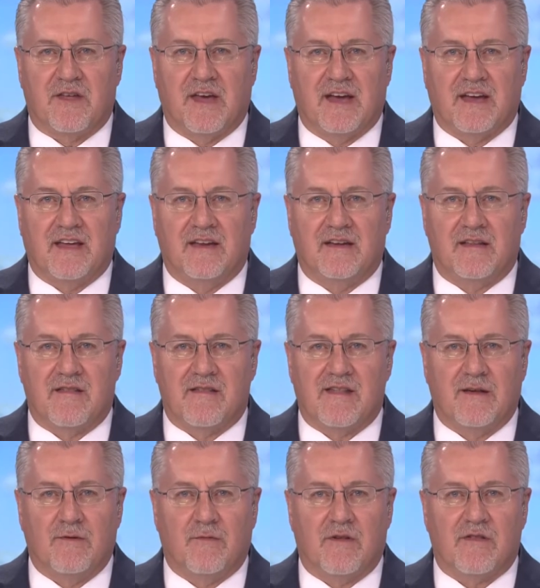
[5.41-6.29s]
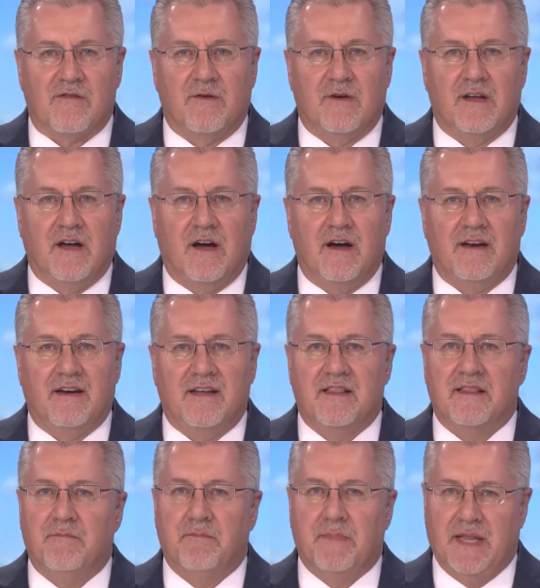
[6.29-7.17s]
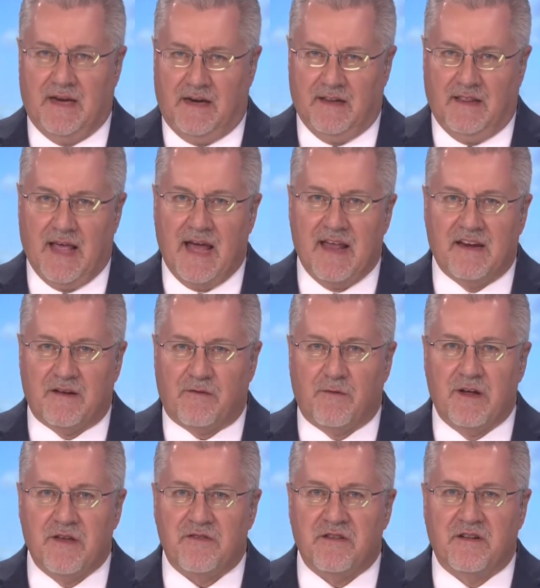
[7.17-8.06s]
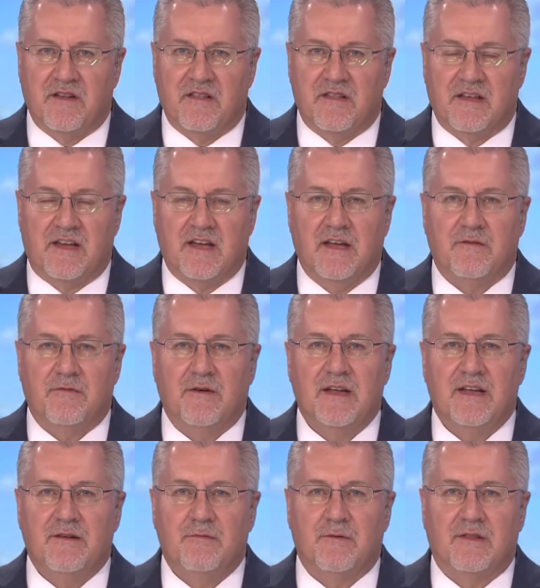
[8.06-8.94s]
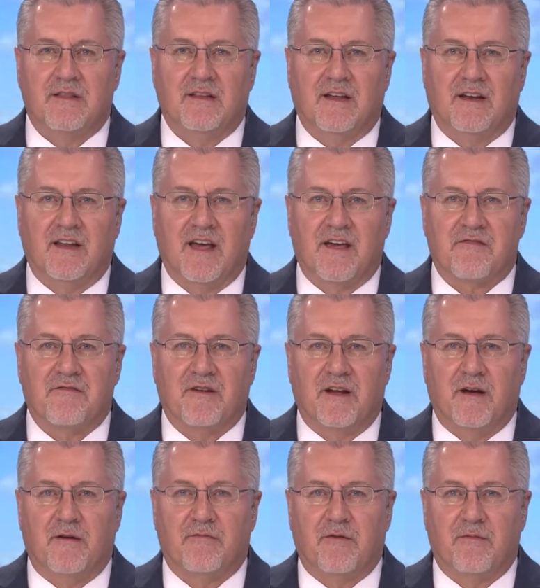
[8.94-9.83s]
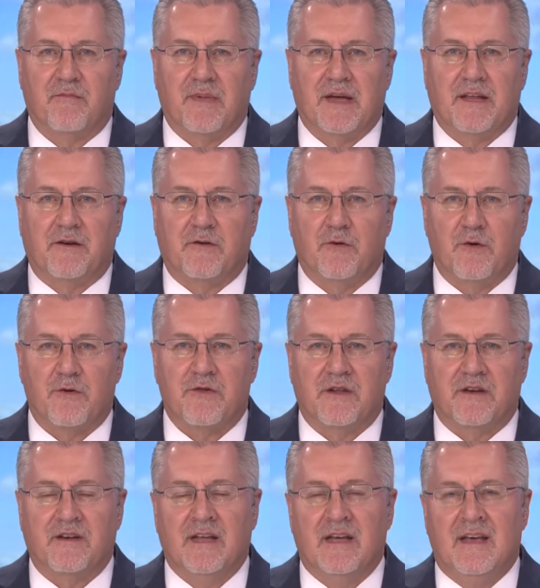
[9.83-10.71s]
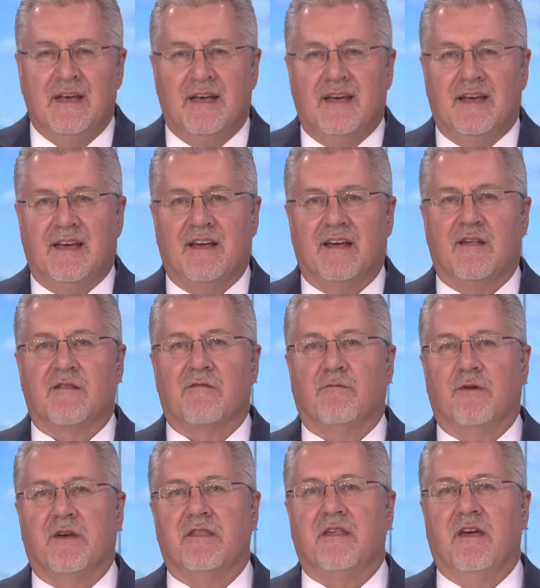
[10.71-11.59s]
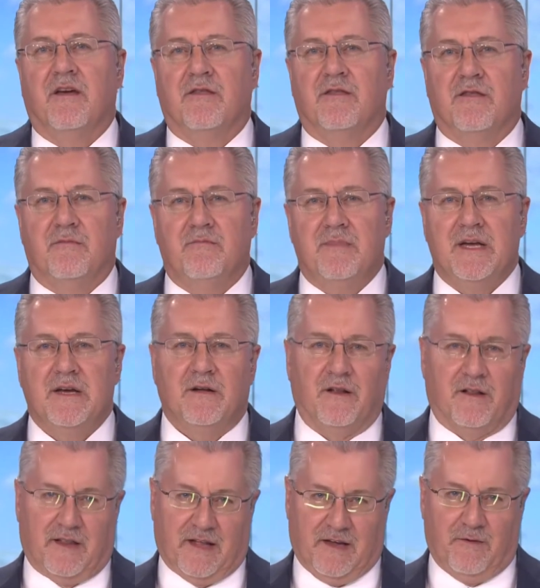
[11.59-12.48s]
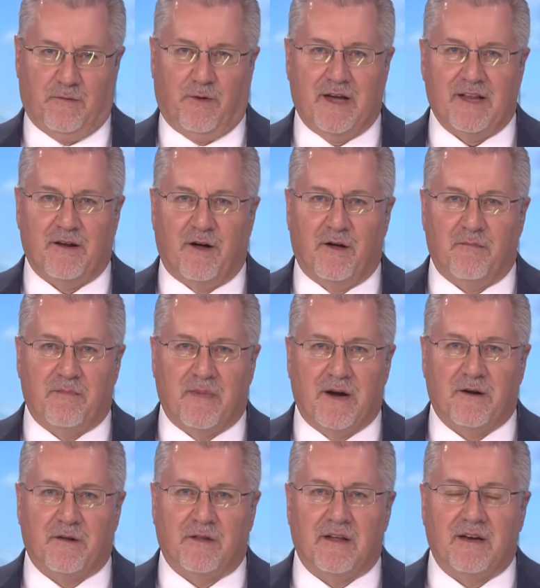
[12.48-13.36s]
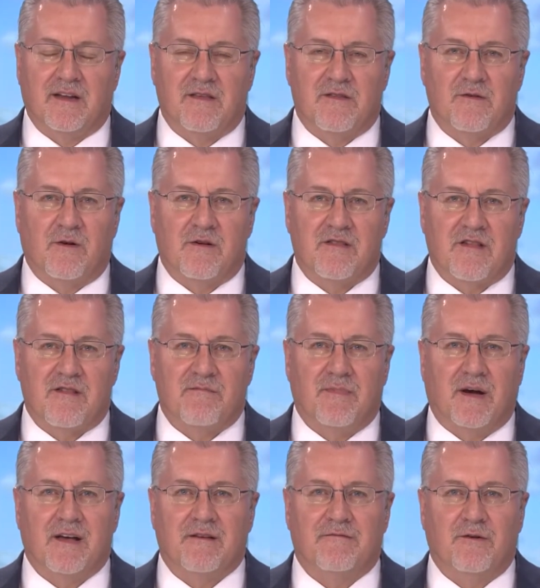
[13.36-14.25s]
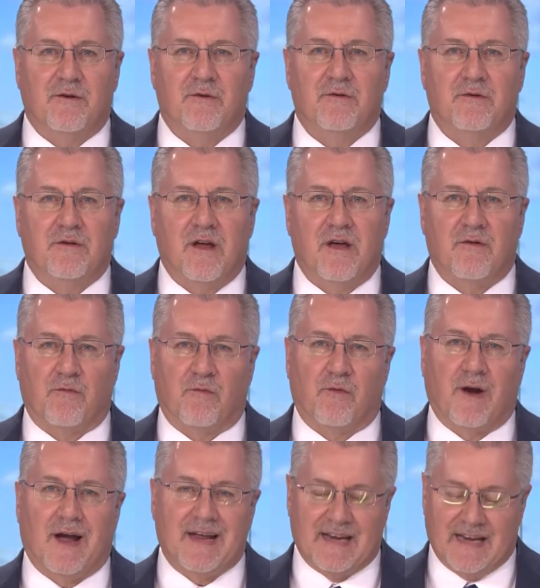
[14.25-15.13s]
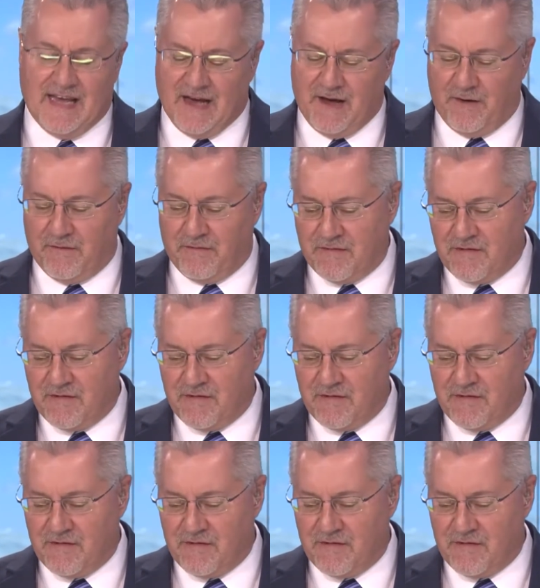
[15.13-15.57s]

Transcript: check in and see what's going on in the mid-Atlantic region of the country with a little extra help from Ben Hushon. He is with The Mill in Whitehall, Maryland. He joins us by phone right now.